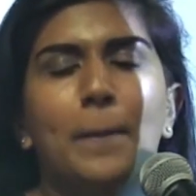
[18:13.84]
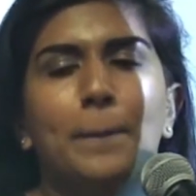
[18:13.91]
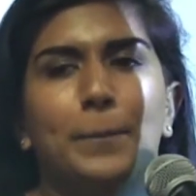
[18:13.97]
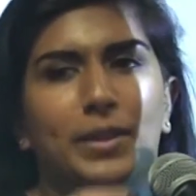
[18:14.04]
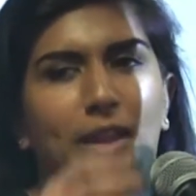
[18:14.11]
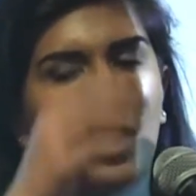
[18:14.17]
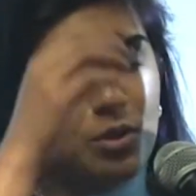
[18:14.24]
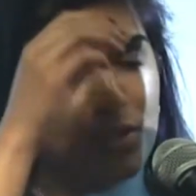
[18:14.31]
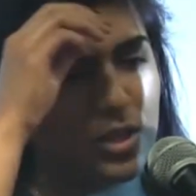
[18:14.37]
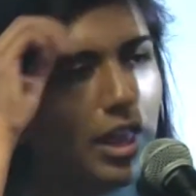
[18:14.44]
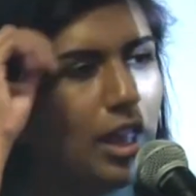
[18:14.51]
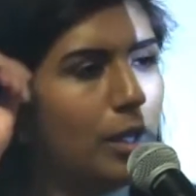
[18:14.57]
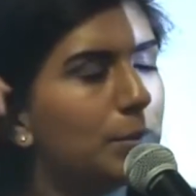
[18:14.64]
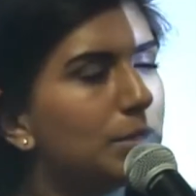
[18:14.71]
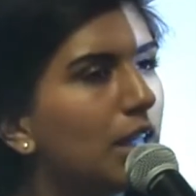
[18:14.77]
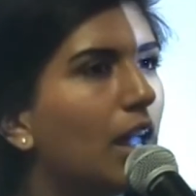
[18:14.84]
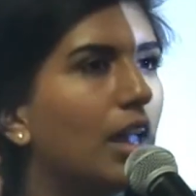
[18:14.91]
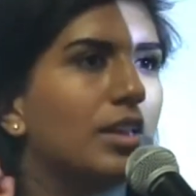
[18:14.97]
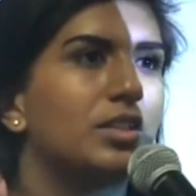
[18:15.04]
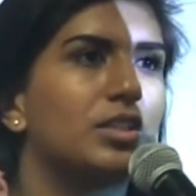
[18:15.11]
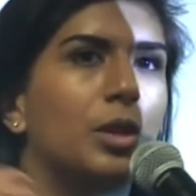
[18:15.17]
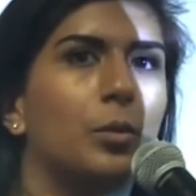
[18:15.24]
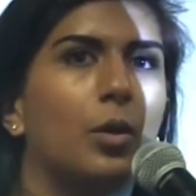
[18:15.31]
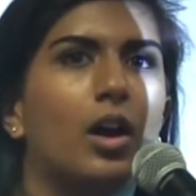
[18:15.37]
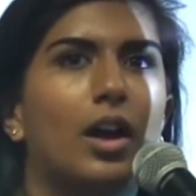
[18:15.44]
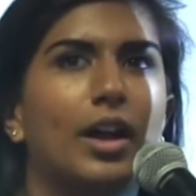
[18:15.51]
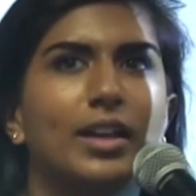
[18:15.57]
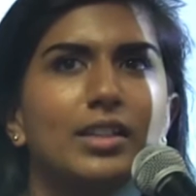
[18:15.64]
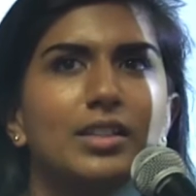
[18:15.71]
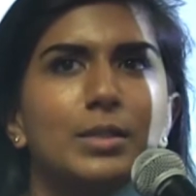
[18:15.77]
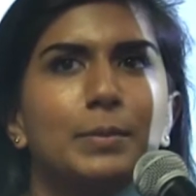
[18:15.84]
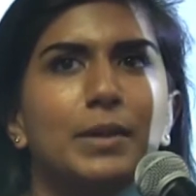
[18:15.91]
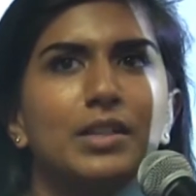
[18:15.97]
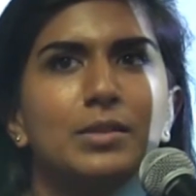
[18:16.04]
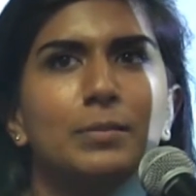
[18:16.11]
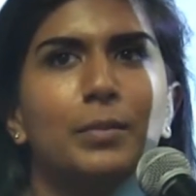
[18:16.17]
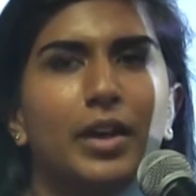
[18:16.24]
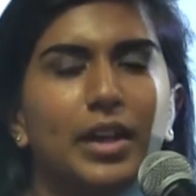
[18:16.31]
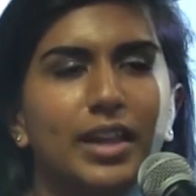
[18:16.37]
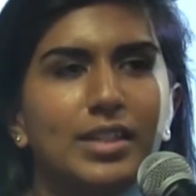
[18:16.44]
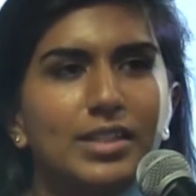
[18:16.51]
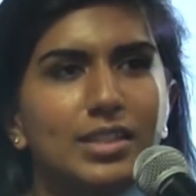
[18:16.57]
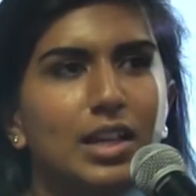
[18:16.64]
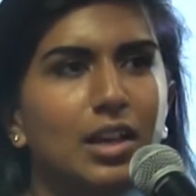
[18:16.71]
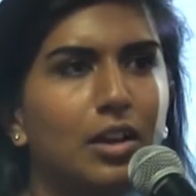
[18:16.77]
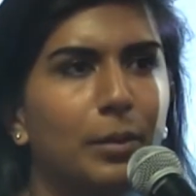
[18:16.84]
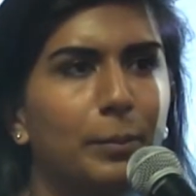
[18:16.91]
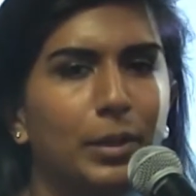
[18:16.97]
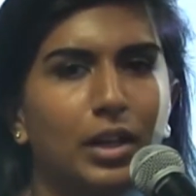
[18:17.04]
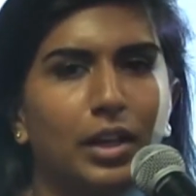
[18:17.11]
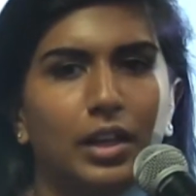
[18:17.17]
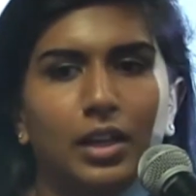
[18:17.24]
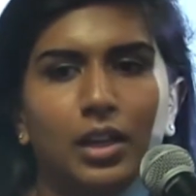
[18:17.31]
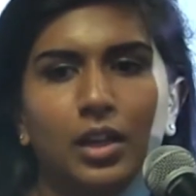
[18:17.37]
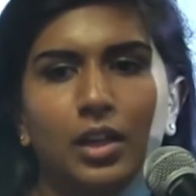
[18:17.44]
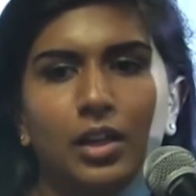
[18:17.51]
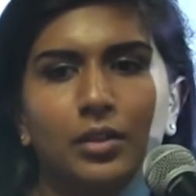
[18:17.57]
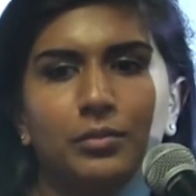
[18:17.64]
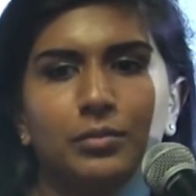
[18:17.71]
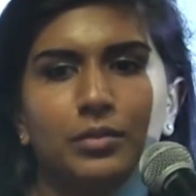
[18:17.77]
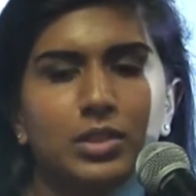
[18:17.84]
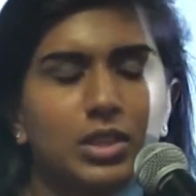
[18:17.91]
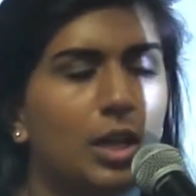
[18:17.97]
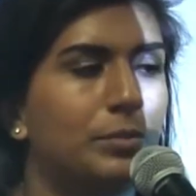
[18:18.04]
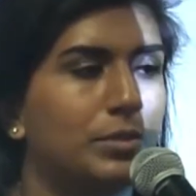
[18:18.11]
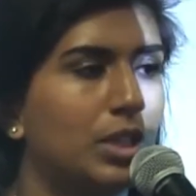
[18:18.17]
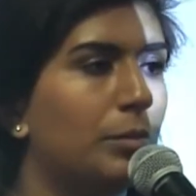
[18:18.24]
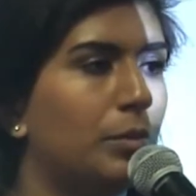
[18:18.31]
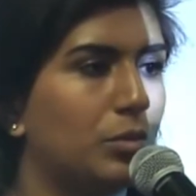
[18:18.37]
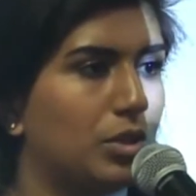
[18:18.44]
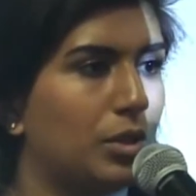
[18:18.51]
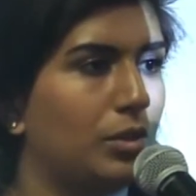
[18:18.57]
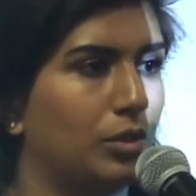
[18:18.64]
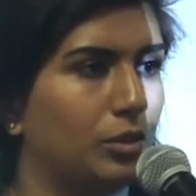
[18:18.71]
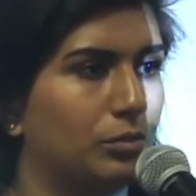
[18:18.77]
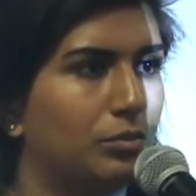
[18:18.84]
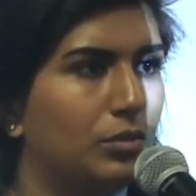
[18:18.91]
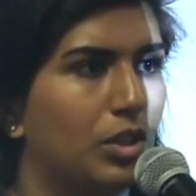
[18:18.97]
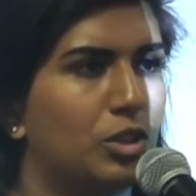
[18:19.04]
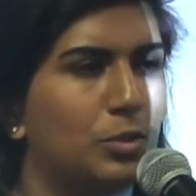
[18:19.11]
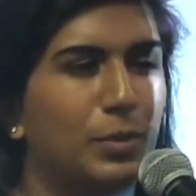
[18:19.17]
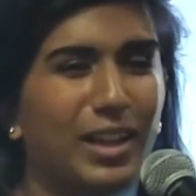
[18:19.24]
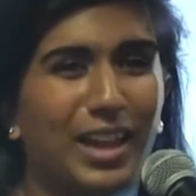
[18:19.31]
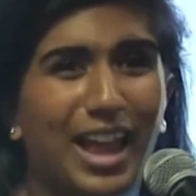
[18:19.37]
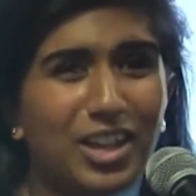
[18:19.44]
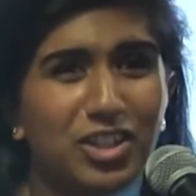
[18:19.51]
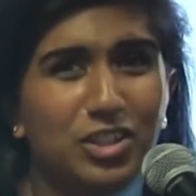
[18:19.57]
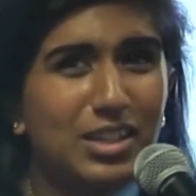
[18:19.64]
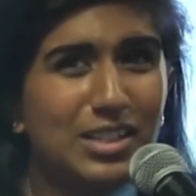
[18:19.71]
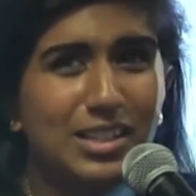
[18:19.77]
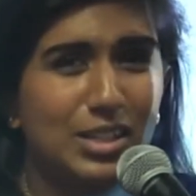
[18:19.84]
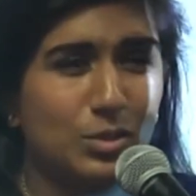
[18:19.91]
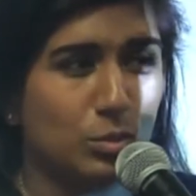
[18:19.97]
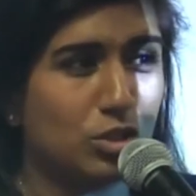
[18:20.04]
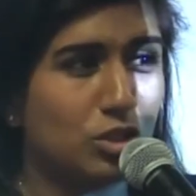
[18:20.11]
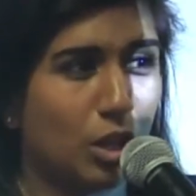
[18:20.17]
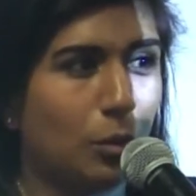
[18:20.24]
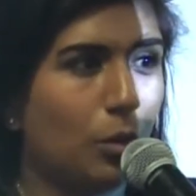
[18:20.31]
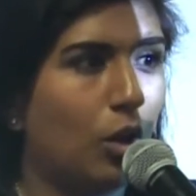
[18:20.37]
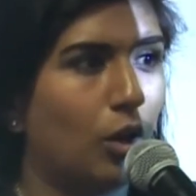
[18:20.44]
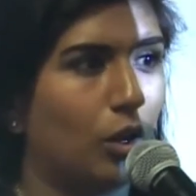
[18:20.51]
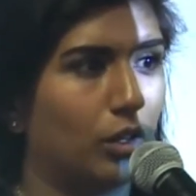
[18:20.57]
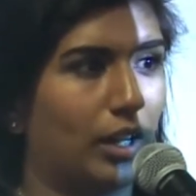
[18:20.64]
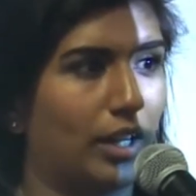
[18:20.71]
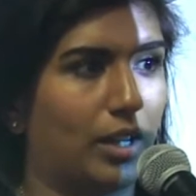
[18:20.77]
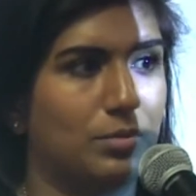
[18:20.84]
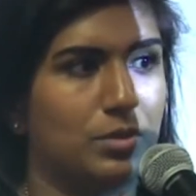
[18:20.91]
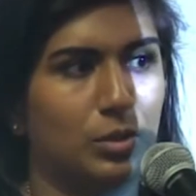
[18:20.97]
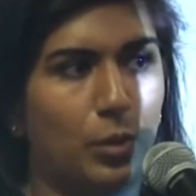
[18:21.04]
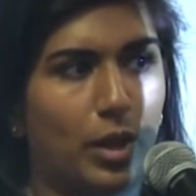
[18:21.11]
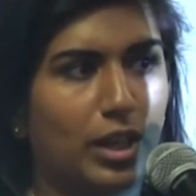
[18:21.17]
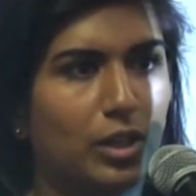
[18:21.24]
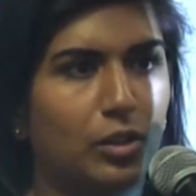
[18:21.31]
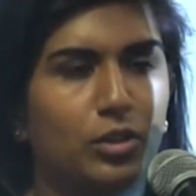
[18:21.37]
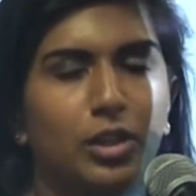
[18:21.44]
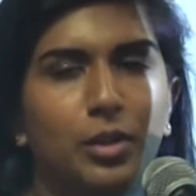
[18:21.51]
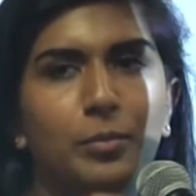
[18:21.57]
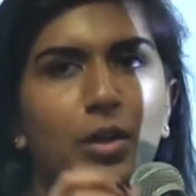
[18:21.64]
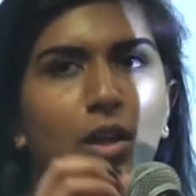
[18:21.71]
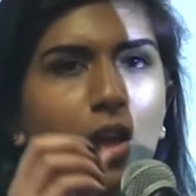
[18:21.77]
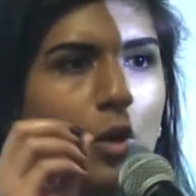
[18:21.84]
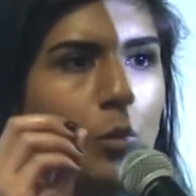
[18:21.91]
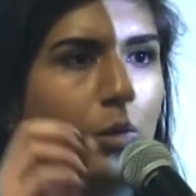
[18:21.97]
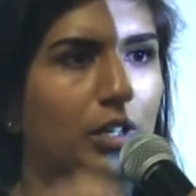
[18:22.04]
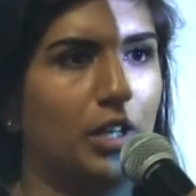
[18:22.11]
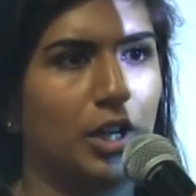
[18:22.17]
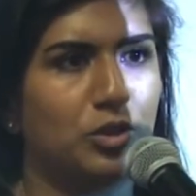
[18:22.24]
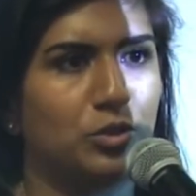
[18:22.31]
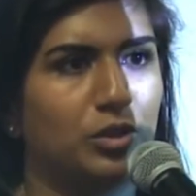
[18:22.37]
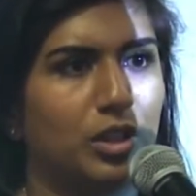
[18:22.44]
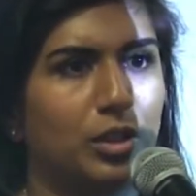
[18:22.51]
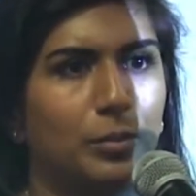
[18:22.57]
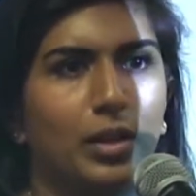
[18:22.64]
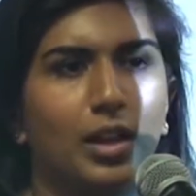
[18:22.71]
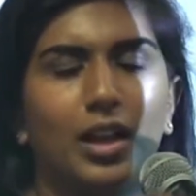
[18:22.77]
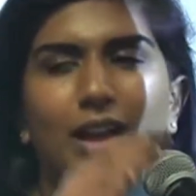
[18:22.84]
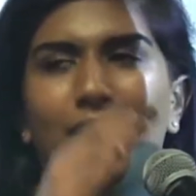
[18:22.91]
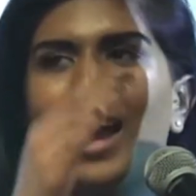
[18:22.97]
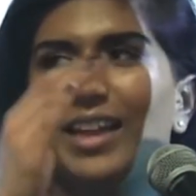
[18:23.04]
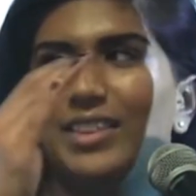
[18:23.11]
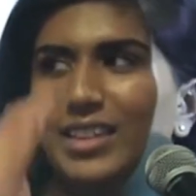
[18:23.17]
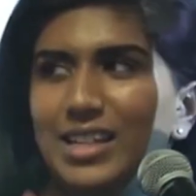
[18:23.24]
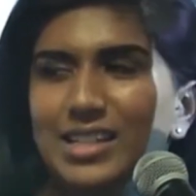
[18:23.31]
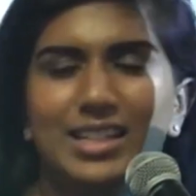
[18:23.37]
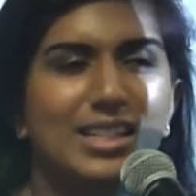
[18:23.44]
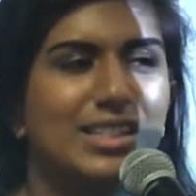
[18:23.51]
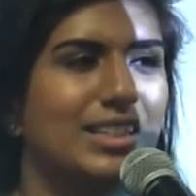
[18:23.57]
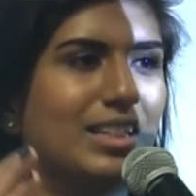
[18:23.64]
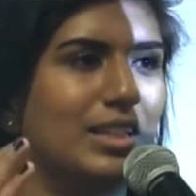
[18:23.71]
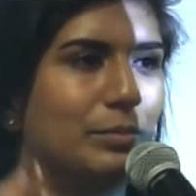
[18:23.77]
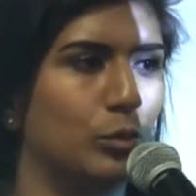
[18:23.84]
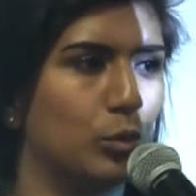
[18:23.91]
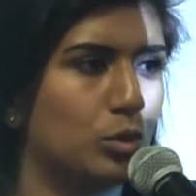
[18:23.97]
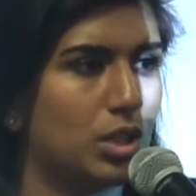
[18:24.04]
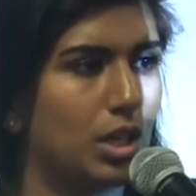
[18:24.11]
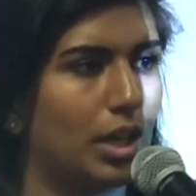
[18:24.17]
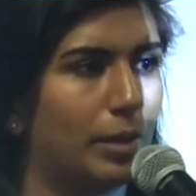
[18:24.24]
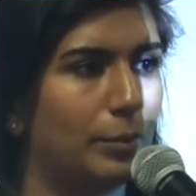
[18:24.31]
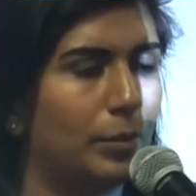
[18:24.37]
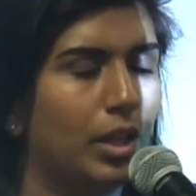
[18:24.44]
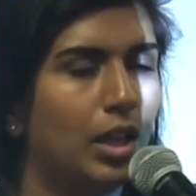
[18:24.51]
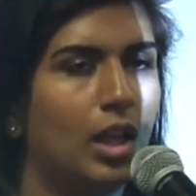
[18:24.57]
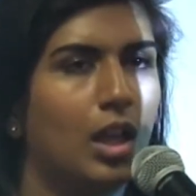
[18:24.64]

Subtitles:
But that also helps us, so I can speak to my SDR and be like, tell me what's going on. And she'll be like, actually, these leads were so hot, I'm still working on them, we're nurturing them, these leads needed more time.